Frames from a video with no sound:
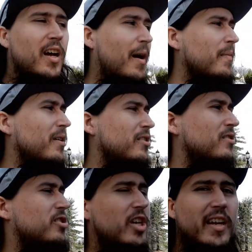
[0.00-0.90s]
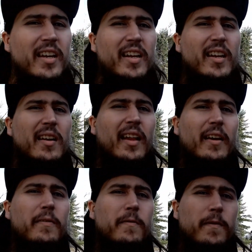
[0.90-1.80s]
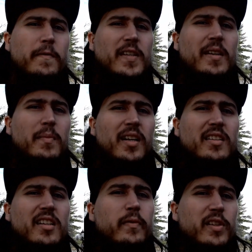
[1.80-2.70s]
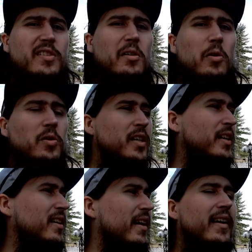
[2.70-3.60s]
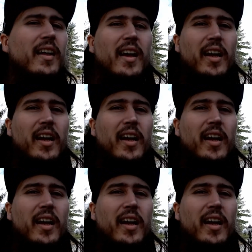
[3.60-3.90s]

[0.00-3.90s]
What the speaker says: I'm gonna check it in like 15 minutes, and if it's still holding at that,